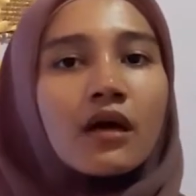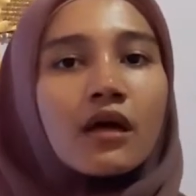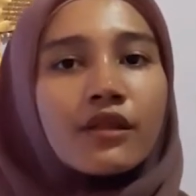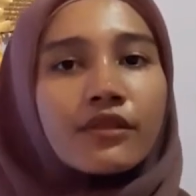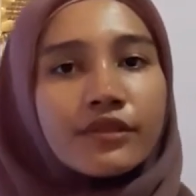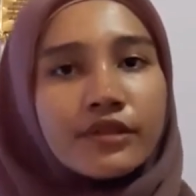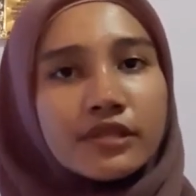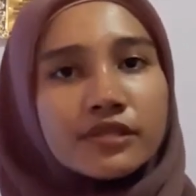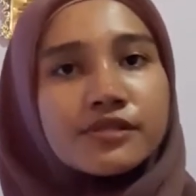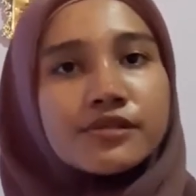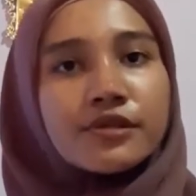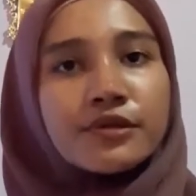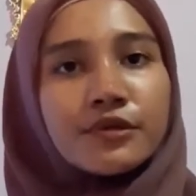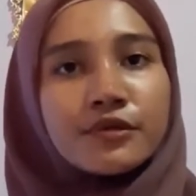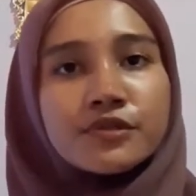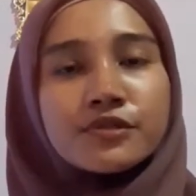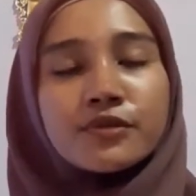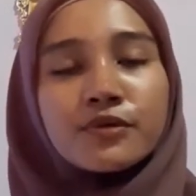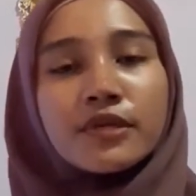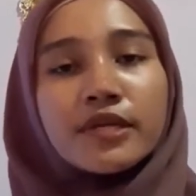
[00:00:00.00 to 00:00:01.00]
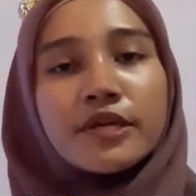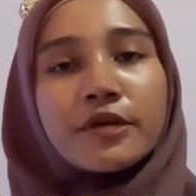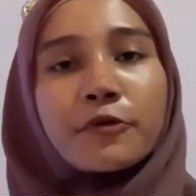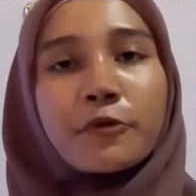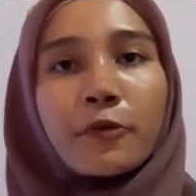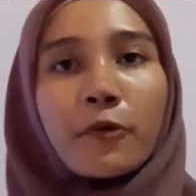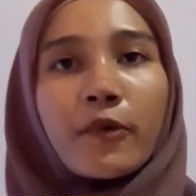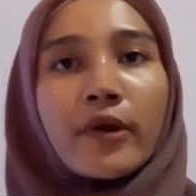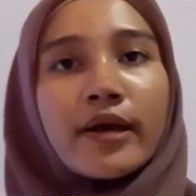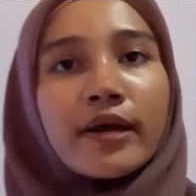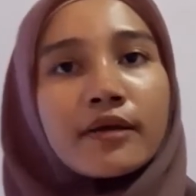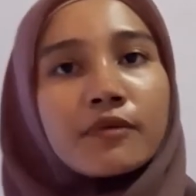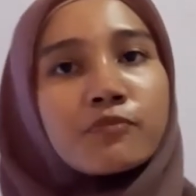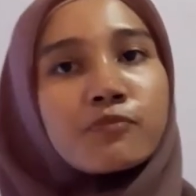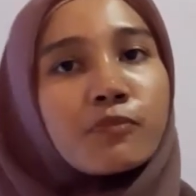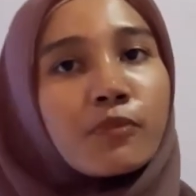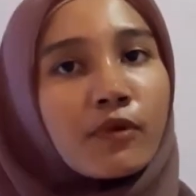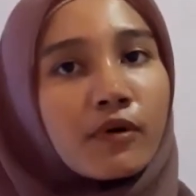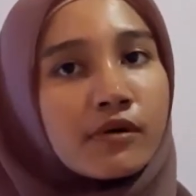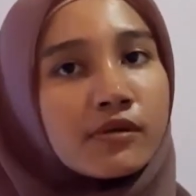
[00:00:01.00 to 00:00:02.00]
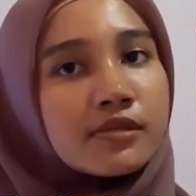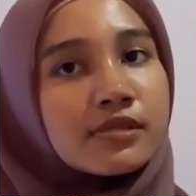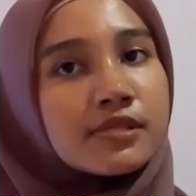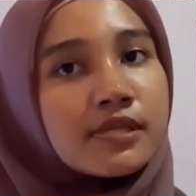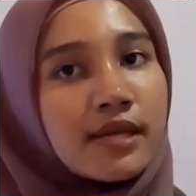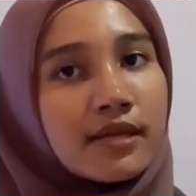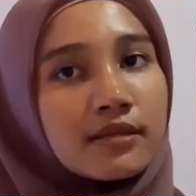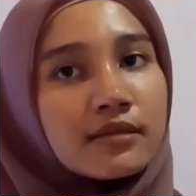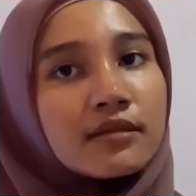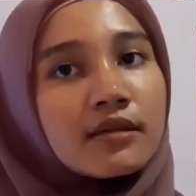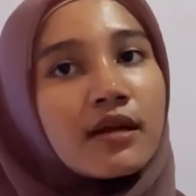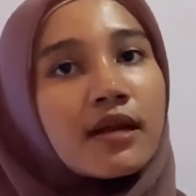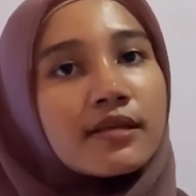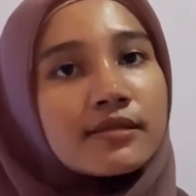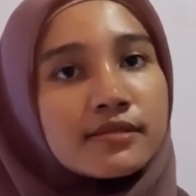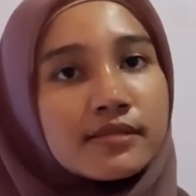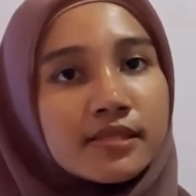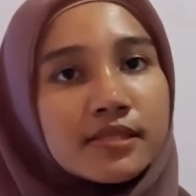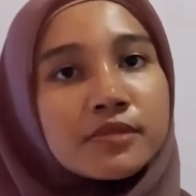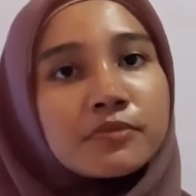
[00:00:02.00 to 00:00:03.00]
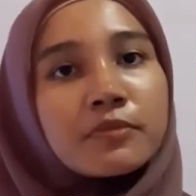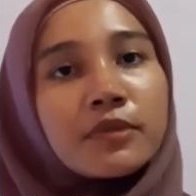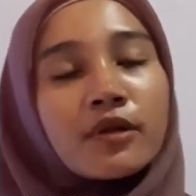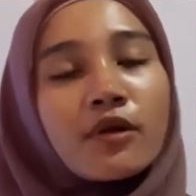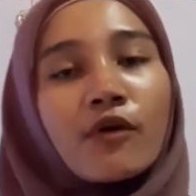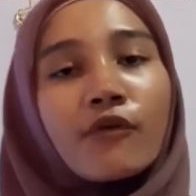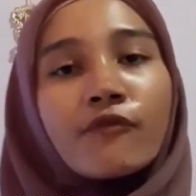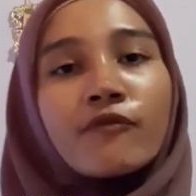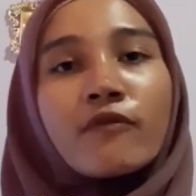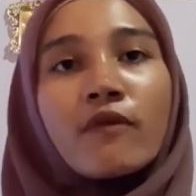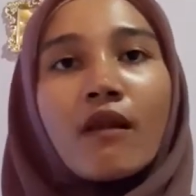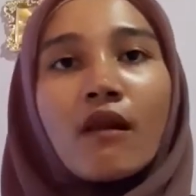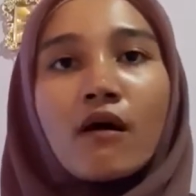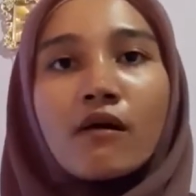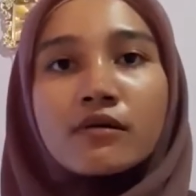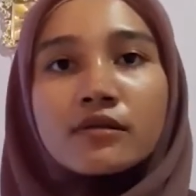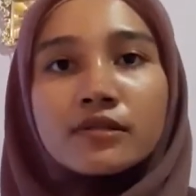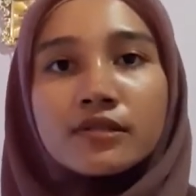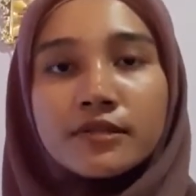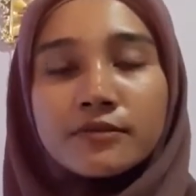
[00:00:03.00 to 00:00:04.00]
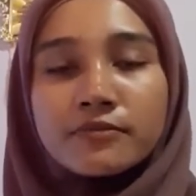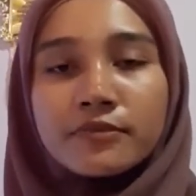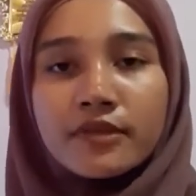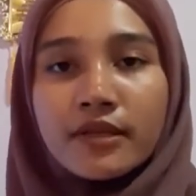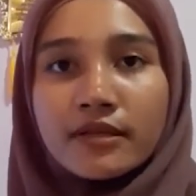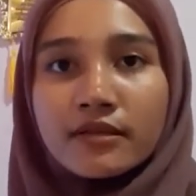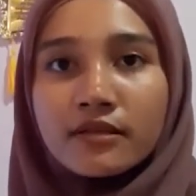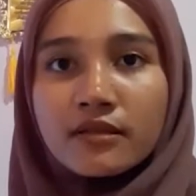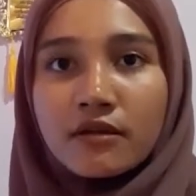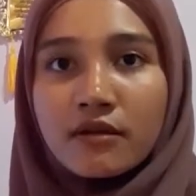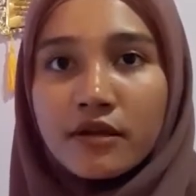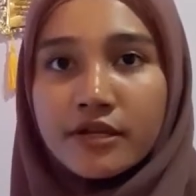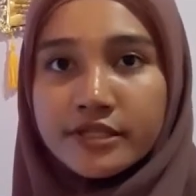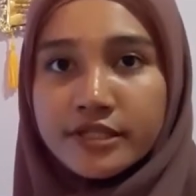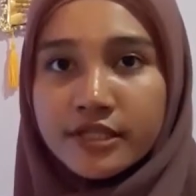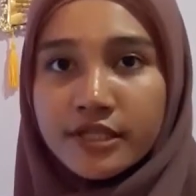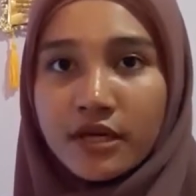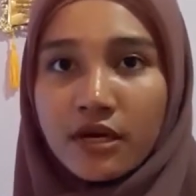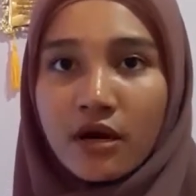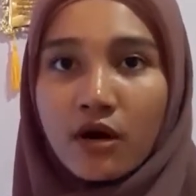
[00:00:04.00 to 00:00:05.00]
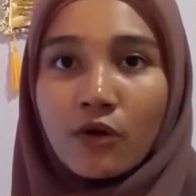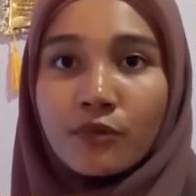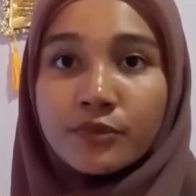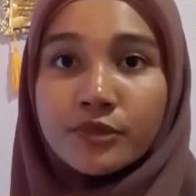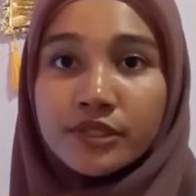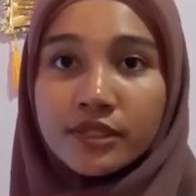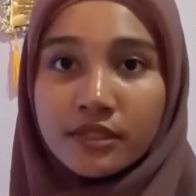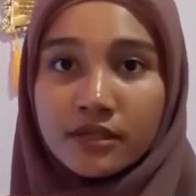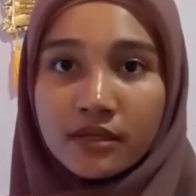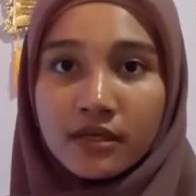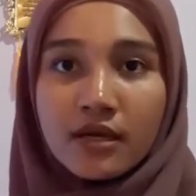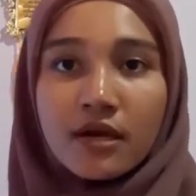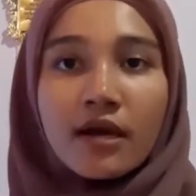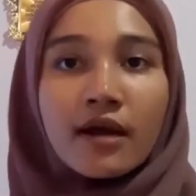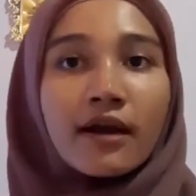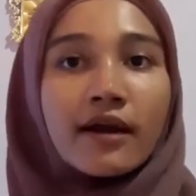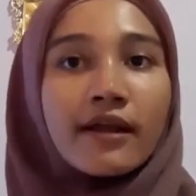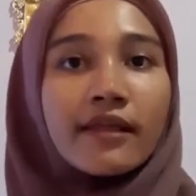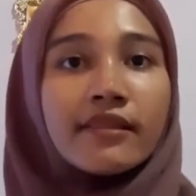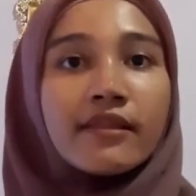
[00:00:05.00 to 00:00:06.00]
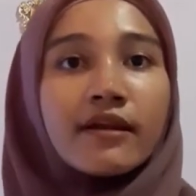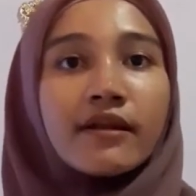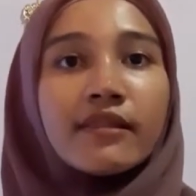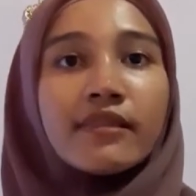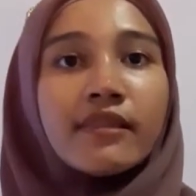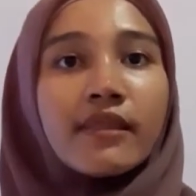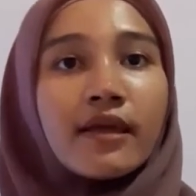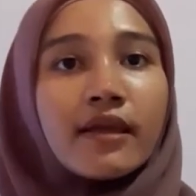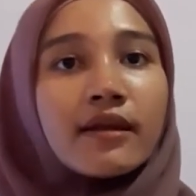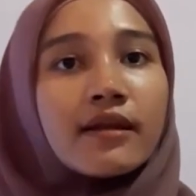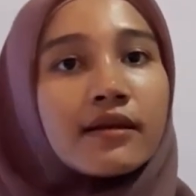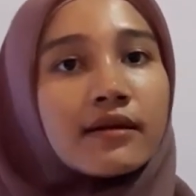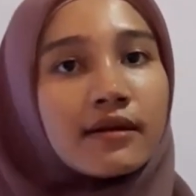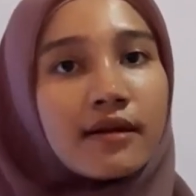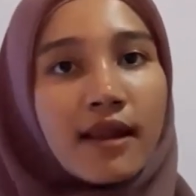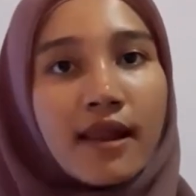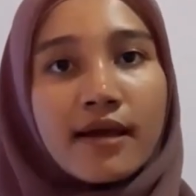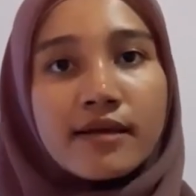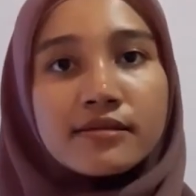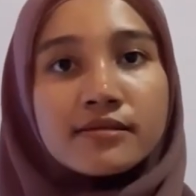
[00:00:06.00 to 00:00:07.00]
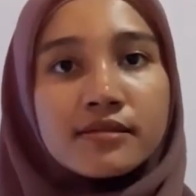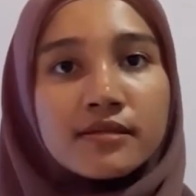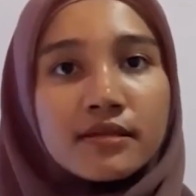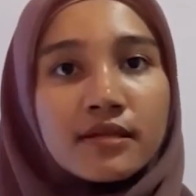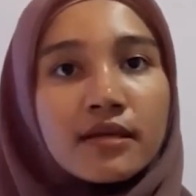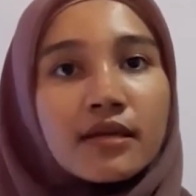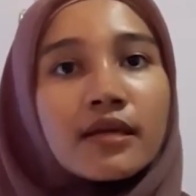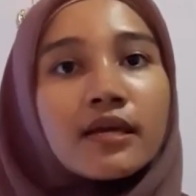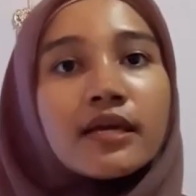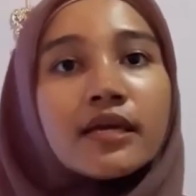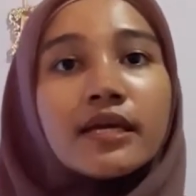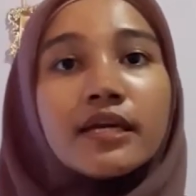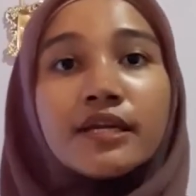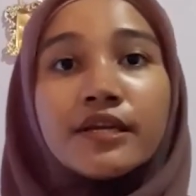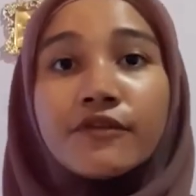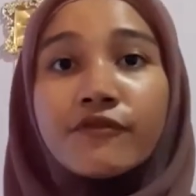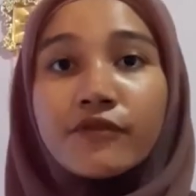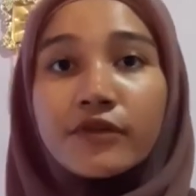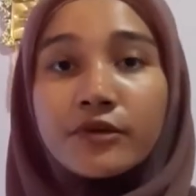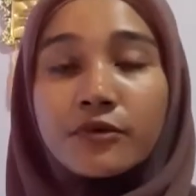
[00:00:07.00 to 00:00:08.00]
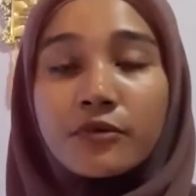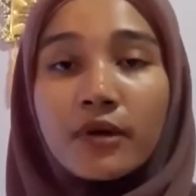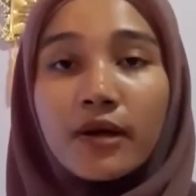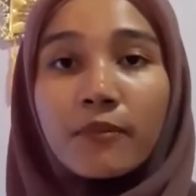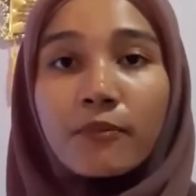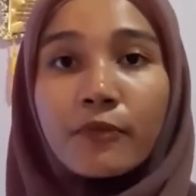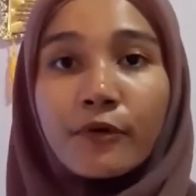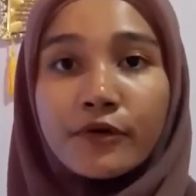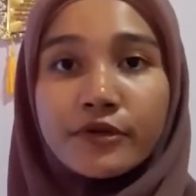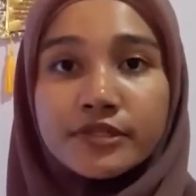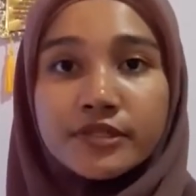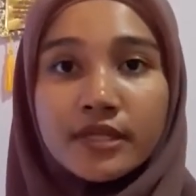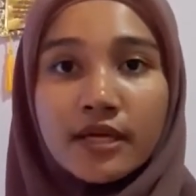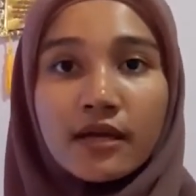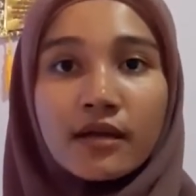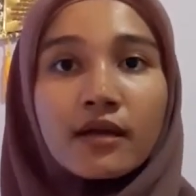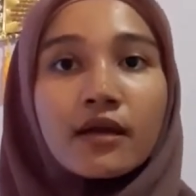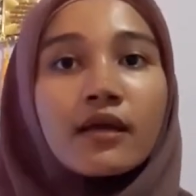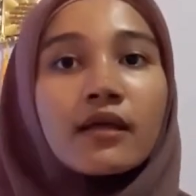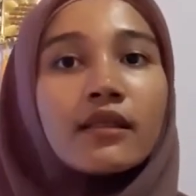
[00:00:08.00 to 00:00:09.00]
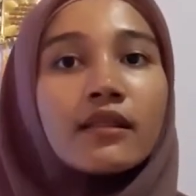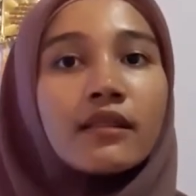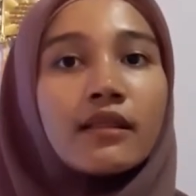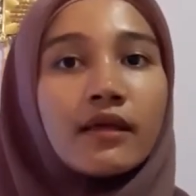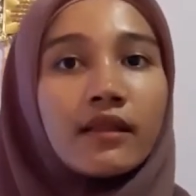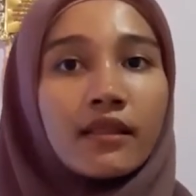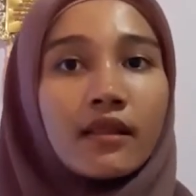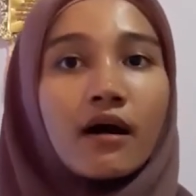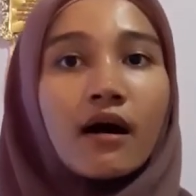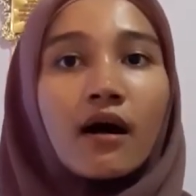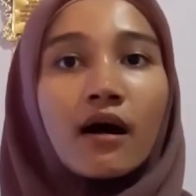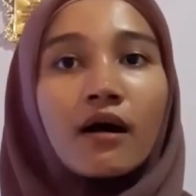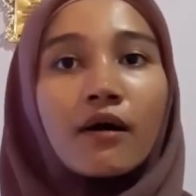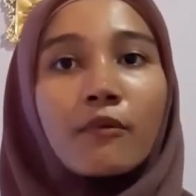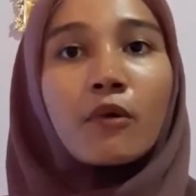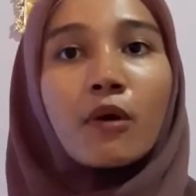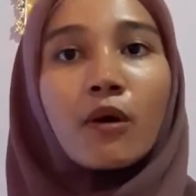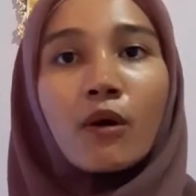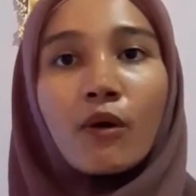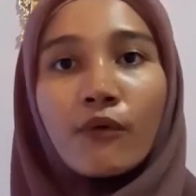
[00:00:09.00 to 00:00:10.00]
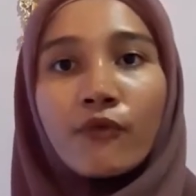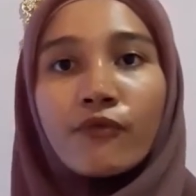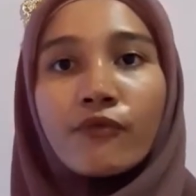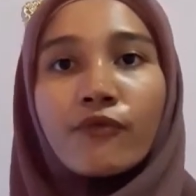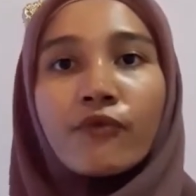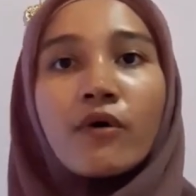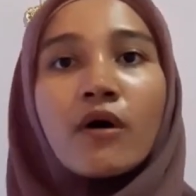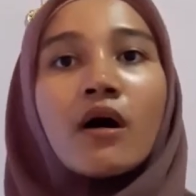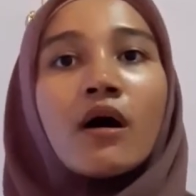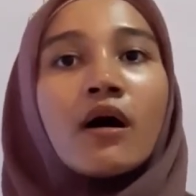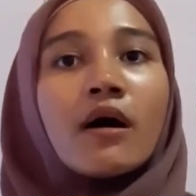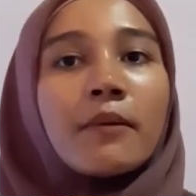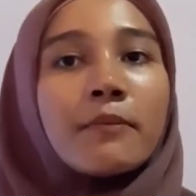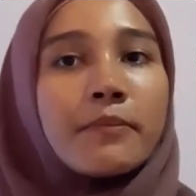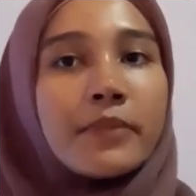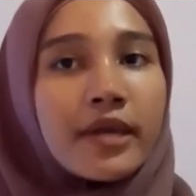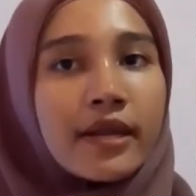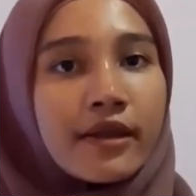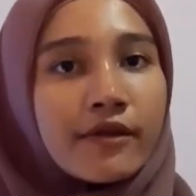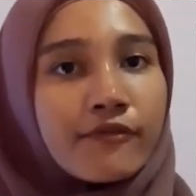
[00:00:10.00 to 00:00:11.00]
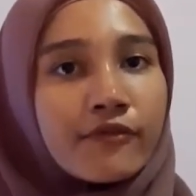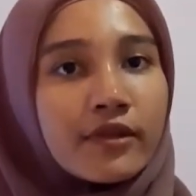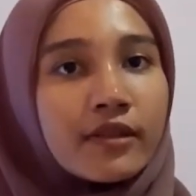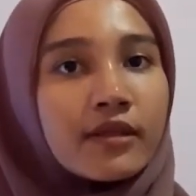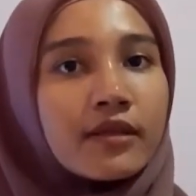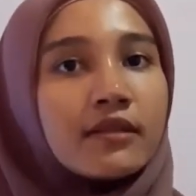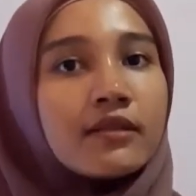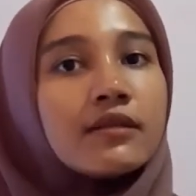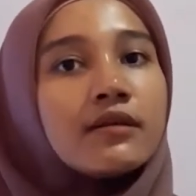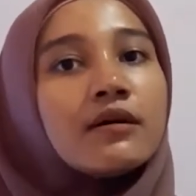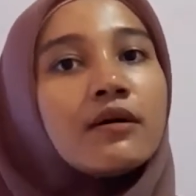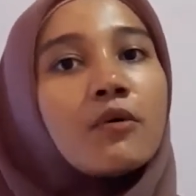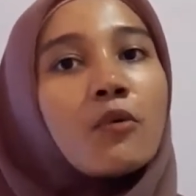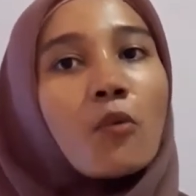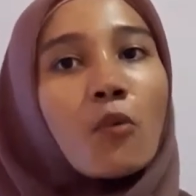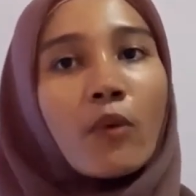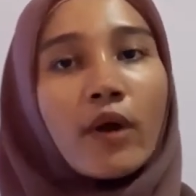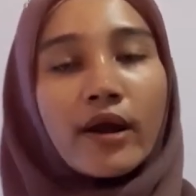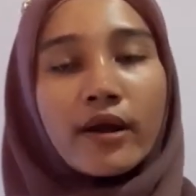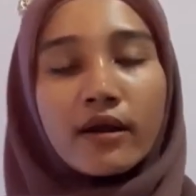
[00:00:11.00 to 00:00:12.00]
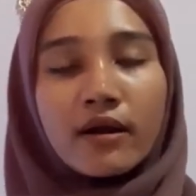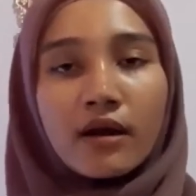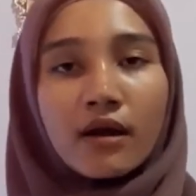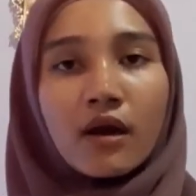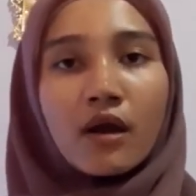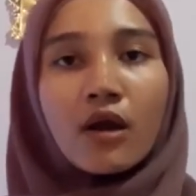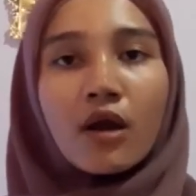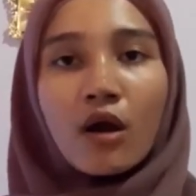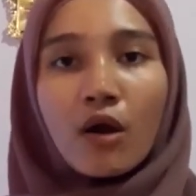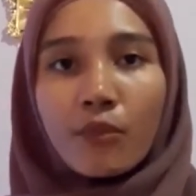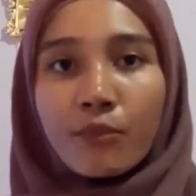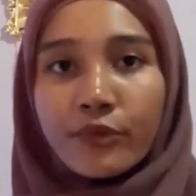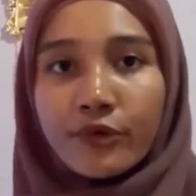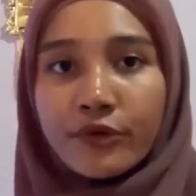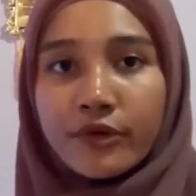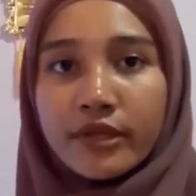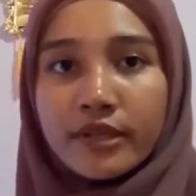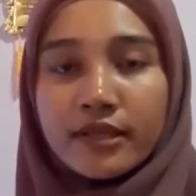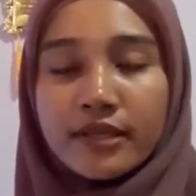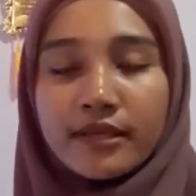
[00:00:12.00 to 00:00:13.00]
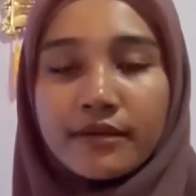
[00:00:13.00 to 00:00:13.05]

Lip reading: This usually requires broad sector assessment of long-term technology options rather than analyzing individual projects that are of benefit in the wider community.